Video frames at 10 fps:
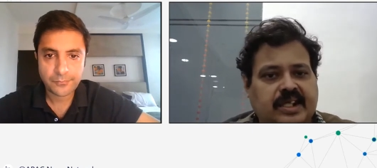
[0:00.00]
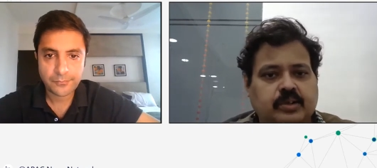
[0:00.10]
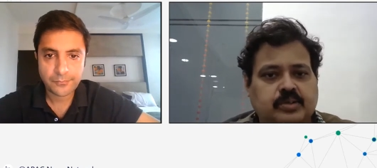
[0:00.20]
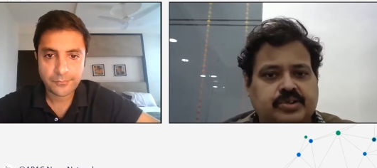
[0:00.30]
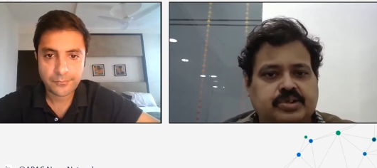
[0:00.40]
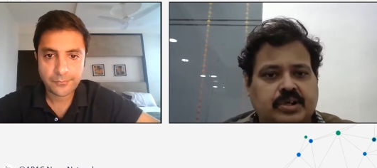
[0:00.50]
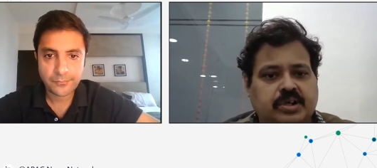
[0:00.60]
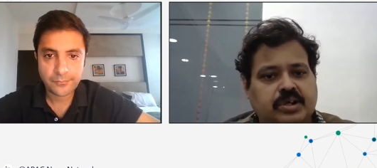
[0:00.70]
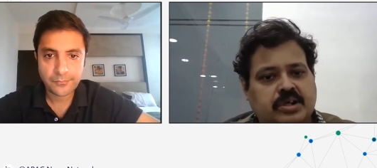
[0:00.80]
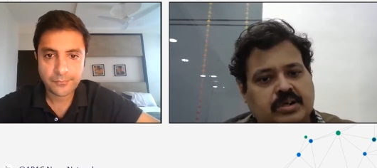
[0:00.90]
Speaker 1: cloud,
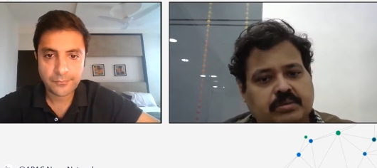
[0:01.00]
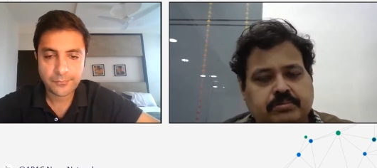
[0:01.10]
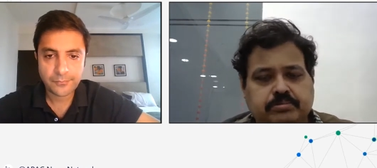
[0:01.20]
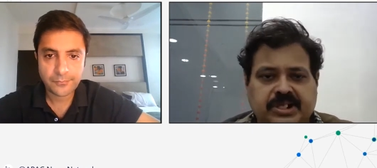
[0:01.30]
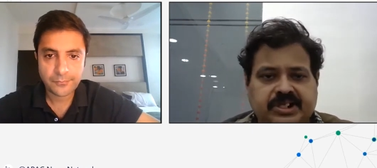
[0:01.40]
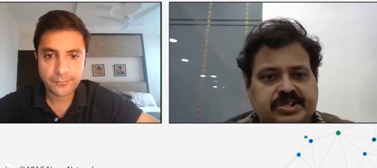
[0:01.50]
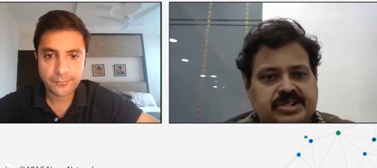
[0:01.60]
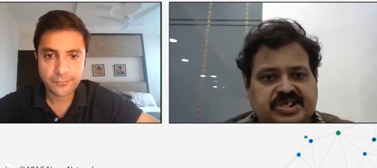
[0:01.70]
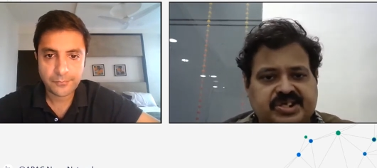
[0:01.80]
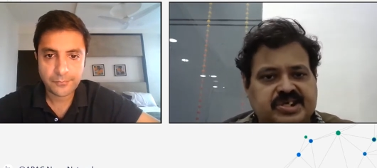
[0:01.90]
uh, but
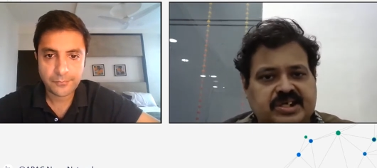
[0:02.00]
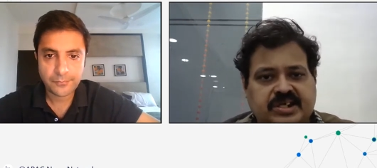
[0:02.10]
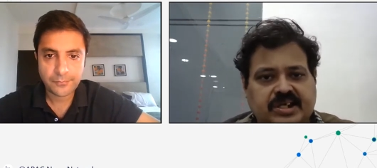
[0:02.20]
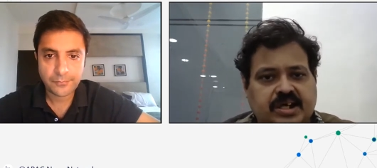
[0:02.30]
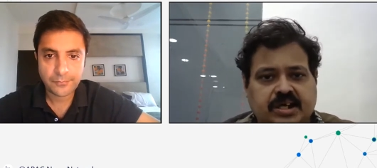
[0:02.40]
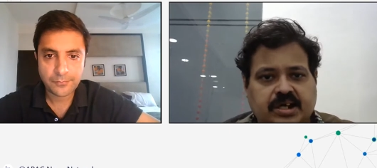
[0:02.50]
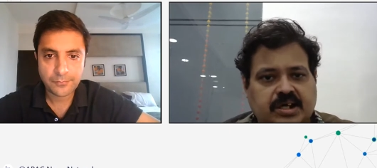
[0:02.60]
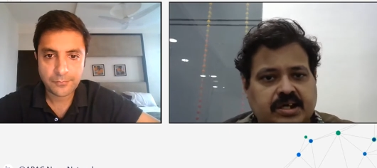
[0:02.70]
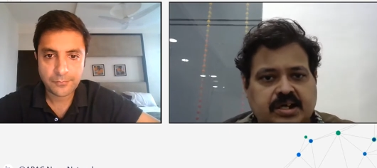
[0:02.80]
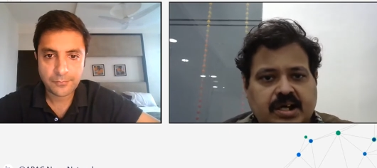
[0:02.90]
still
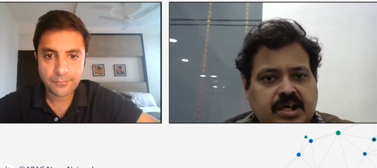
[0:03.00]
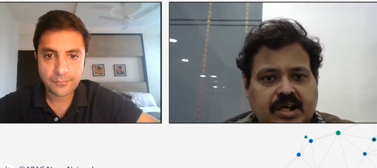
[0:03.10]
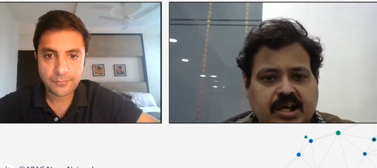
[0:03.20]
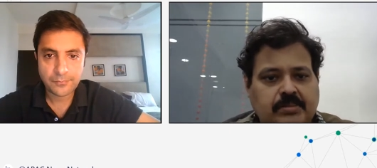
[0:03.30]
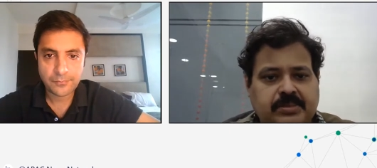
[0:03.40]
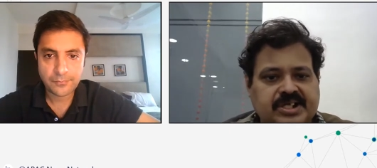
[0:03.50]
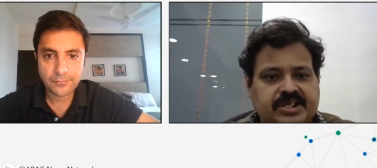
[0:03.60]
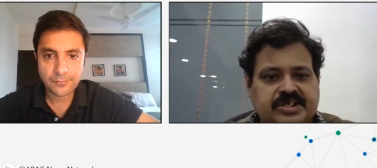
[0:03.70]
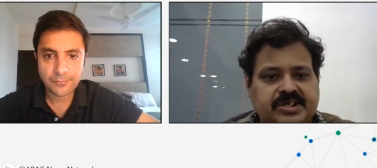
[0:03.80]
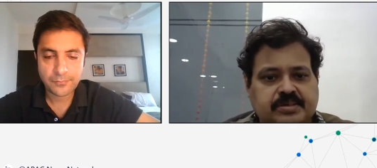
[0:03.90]
uh, come under
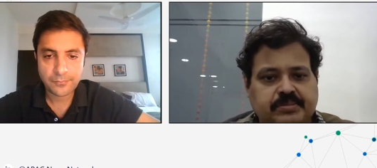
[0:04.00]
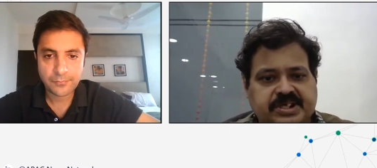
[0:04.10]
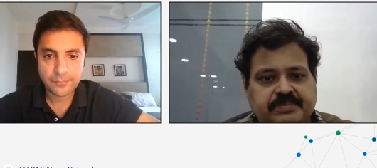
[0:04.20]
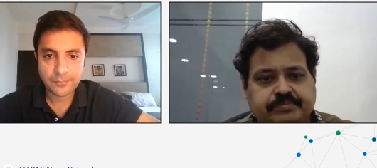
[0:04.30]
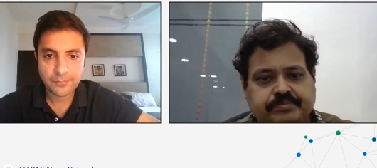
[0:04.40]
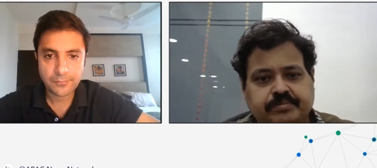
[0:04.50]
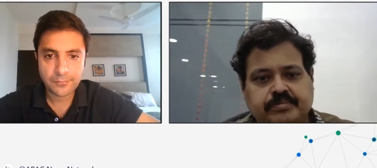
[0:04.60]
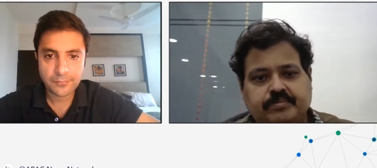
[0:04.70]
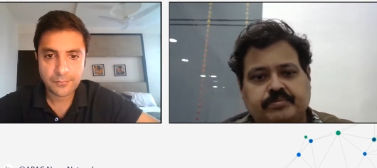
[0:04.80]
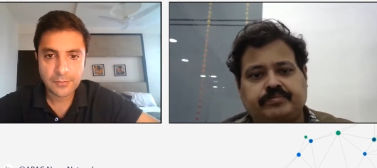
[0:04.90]
DNB?
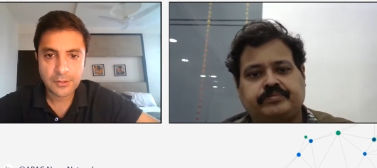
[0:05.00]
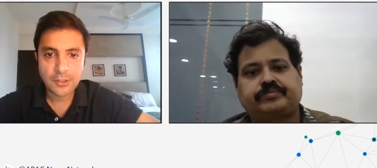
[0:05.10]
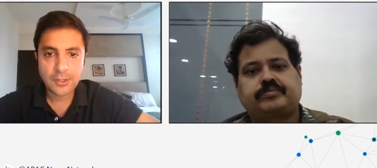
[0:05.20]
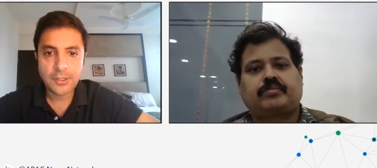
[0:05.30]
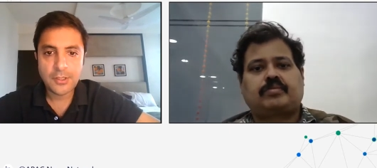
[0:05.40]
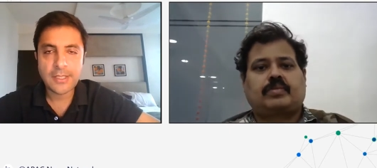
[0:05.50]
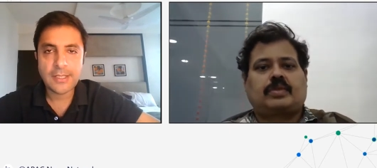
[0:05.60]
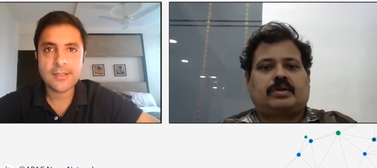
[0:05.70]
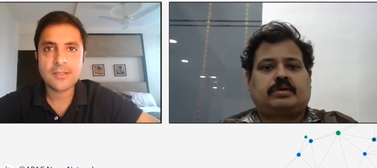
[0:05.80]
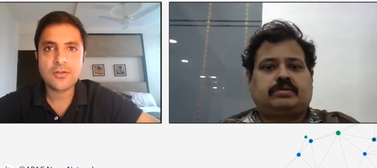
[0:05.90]

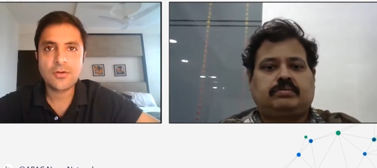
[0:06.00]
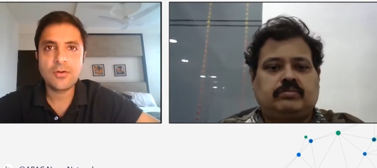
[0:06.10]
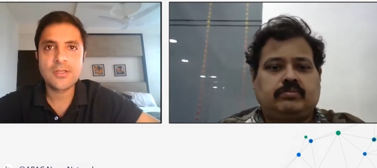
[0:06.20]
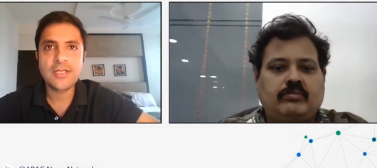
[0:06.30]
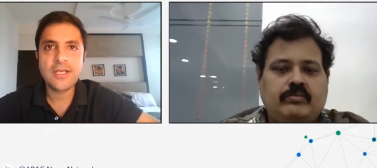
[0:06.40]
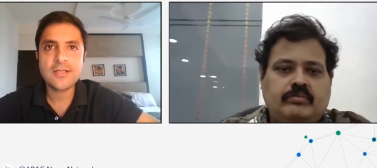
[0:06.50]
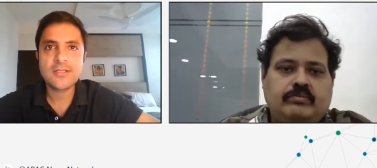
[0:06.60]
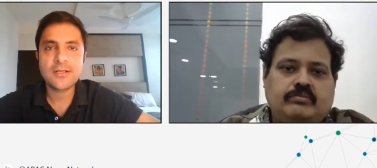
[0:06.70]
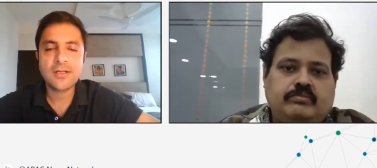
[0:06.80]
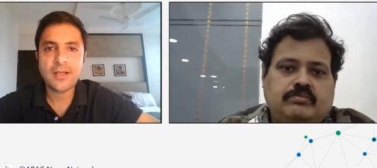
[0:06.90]
Speaker 2: Yeah, so there are
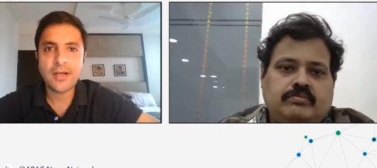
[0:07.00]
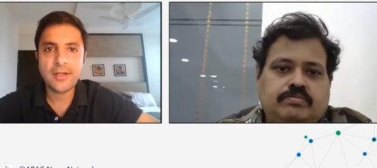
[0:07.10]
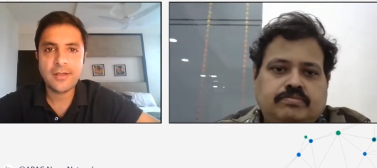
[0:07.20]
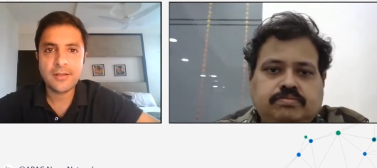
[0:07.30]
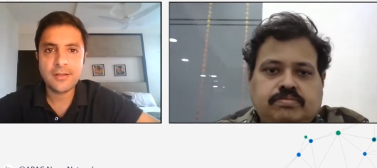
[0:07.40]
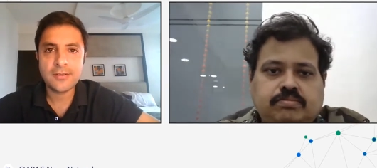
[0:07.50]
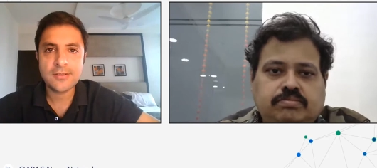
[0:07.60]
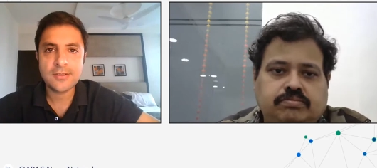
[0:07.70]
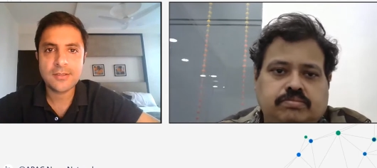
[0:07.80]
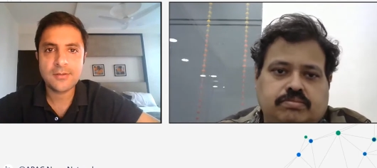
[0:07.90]
certain criteria
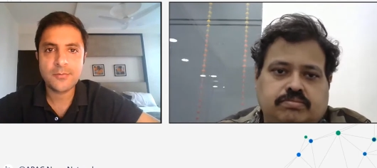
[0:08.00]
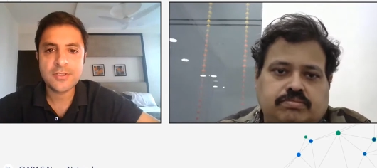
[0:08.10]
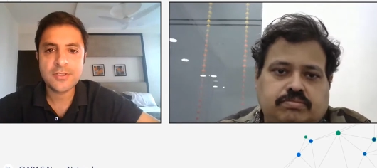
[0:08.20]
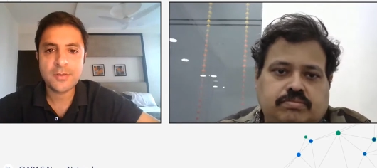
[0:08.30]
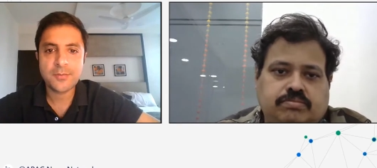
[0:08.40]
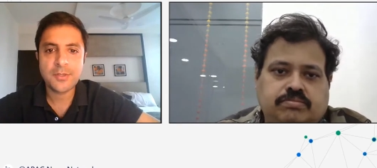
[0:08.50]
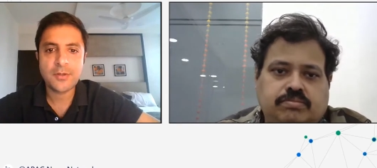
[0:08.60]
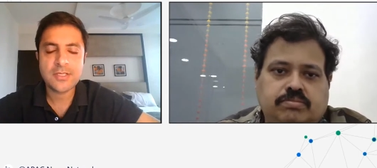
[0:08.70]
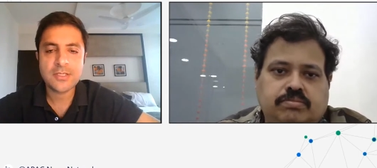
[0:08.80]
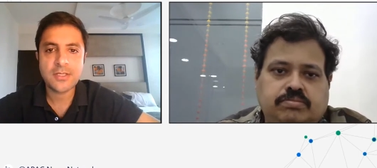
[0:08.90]
uh, which are, you
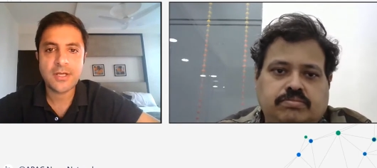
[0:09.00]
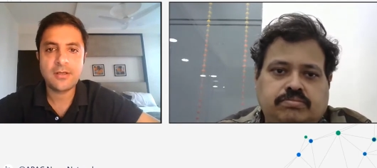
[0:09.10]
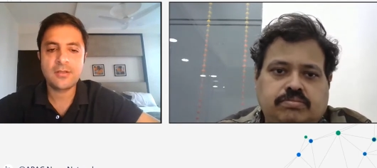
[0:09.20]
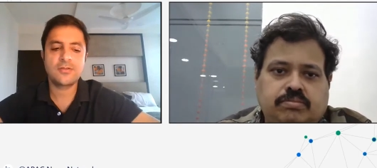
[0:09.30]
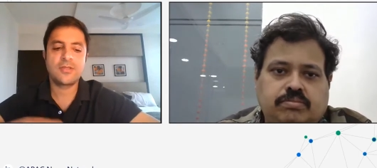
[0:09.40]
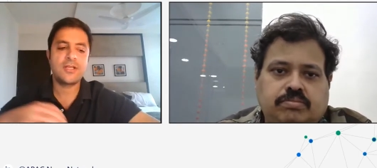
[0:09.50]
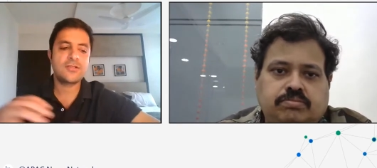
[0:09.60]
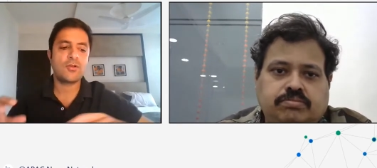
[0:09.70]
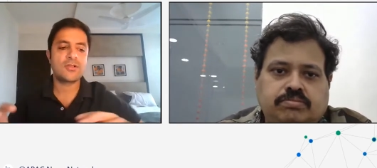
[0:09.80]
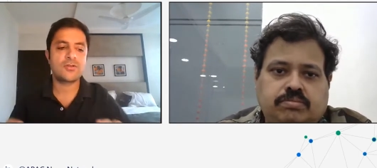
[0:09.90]
know, as I said, so there
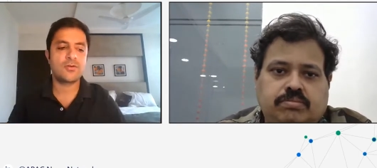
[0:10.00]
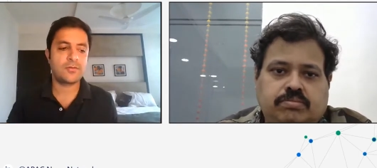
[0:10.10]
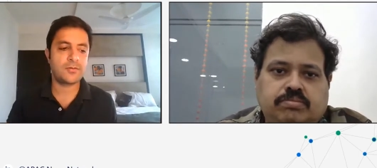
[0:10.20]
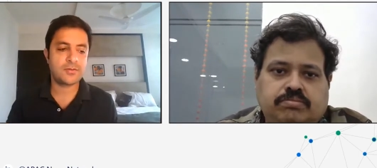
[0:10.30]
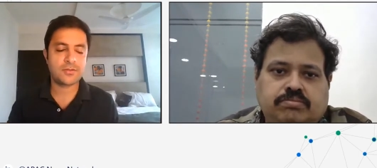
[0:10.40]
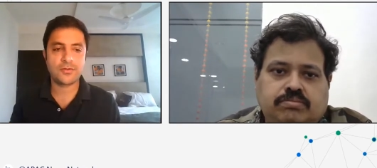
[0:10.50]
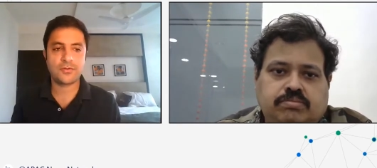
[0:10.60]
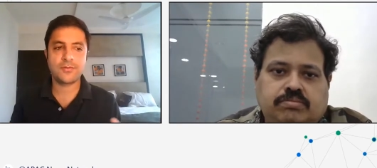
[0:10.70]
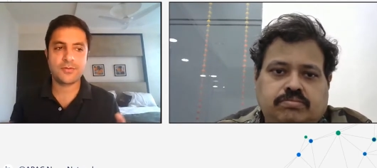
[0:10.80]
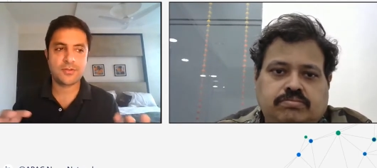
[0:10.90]
is also,
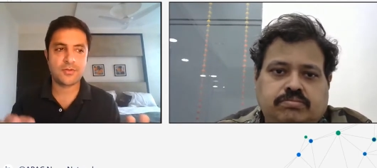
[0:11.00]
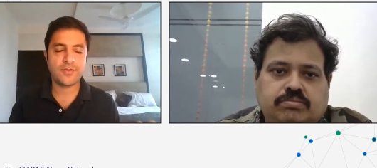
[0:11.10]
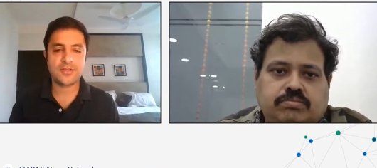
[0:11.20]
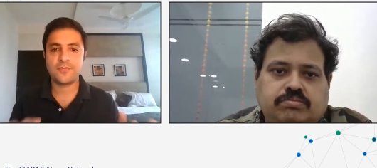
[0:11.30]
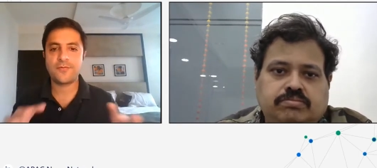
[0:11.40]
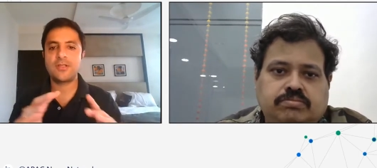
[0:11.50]
so, so first